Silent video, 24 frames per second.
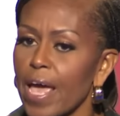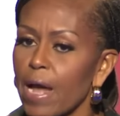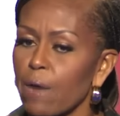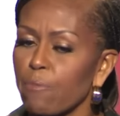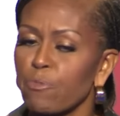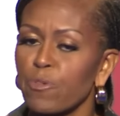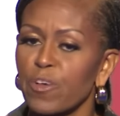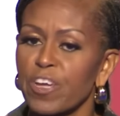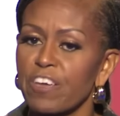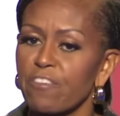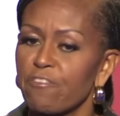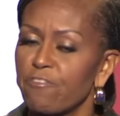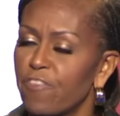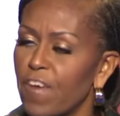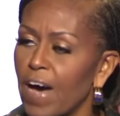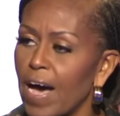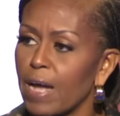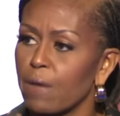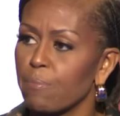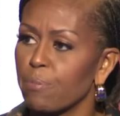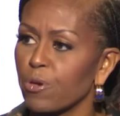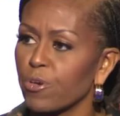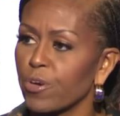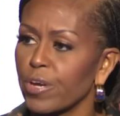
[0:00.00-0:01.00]
every
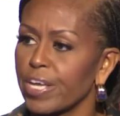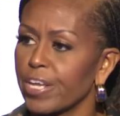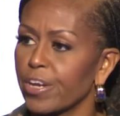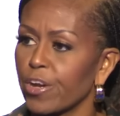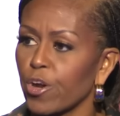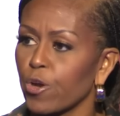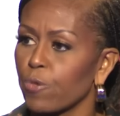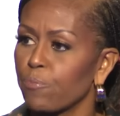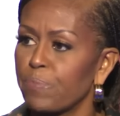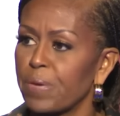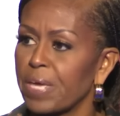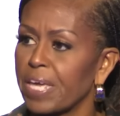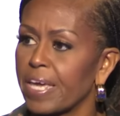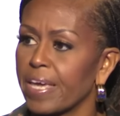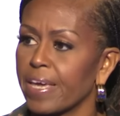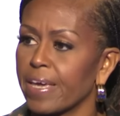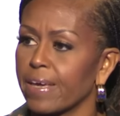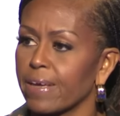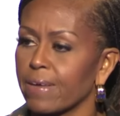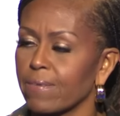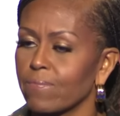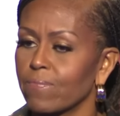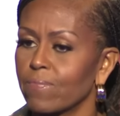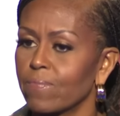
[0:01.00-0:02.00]
fiber in her
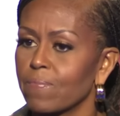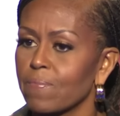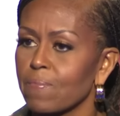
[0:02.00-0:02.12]
being?